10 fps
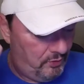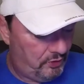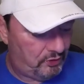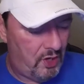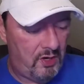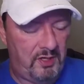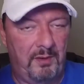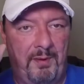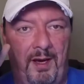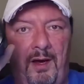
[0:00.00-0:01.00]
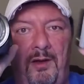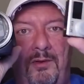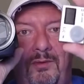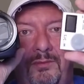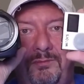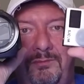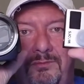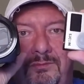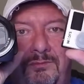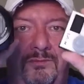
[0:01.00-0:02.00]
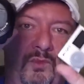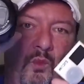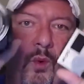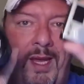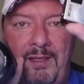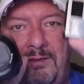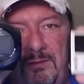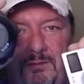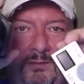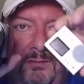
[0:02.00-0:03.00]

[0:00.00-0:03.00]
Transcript: when you're talking about weight,